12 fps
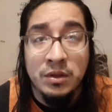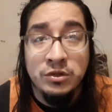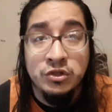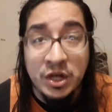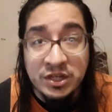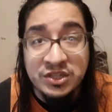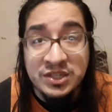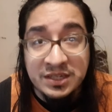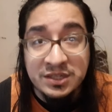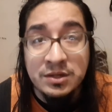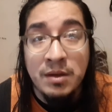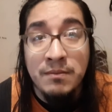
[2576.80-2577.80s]

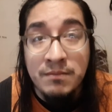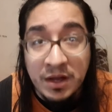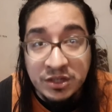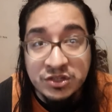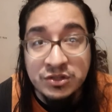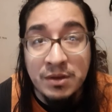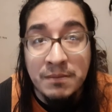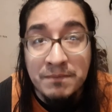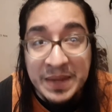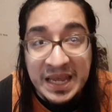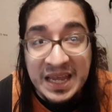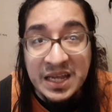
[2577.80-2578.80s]
Justice must
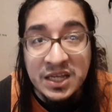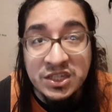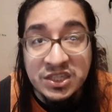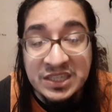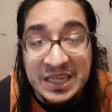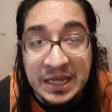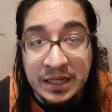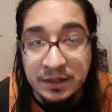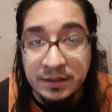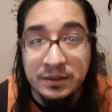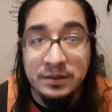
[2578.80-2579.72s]
be seen.